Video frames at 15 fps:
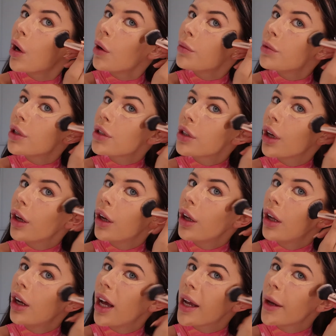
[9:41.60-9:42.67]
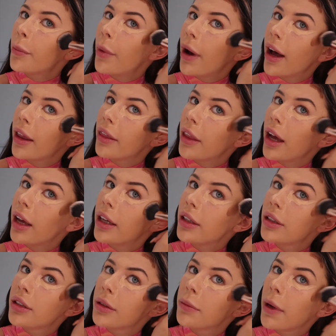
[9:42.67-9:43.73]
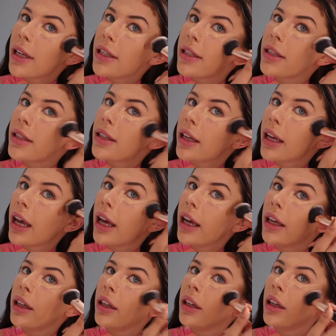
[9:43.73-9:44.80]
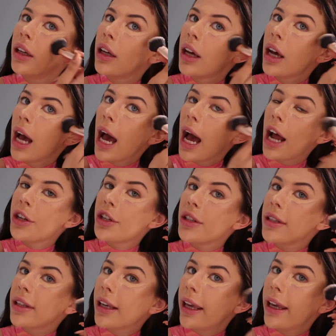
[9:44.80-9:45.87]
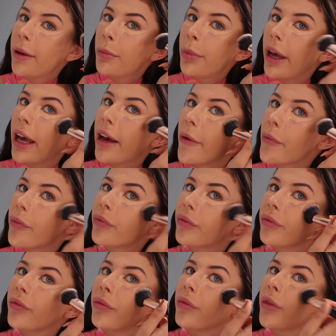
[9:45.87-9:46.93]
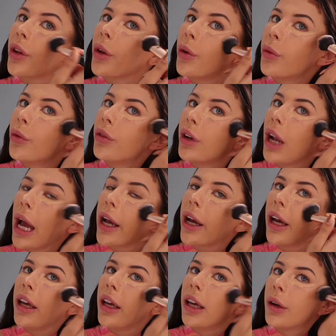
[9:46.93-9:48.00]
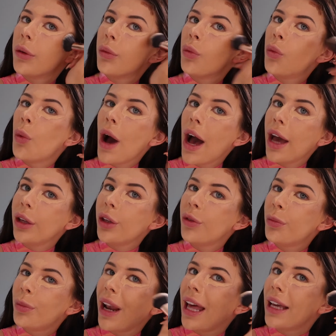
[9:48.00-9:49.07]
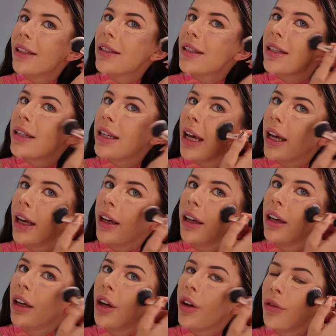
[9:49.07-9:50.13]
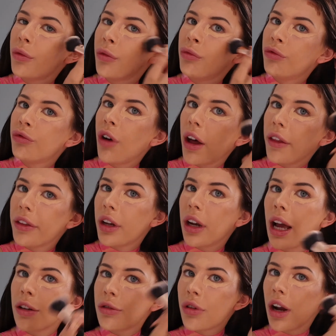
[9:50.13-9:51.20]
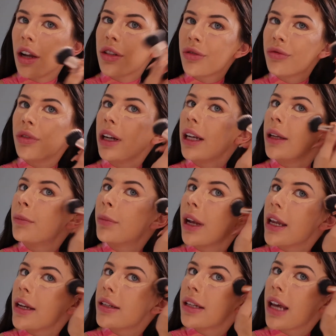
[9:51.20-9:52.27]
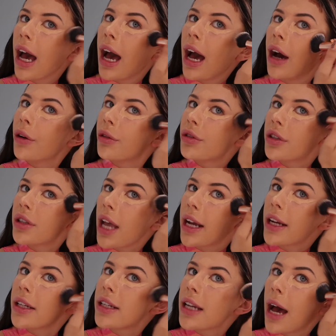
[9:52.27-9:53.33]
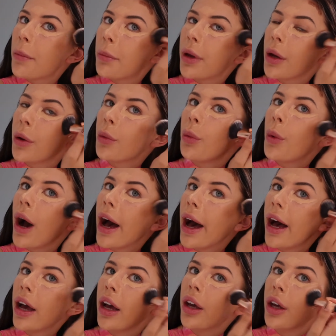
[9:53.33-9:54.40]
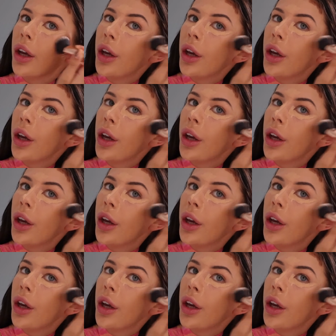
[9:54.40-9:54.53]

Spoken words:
I'm just gonna like pat that into my skin and just keep it like where you've placed it, rather than like trying to really blend it out, just like tapping where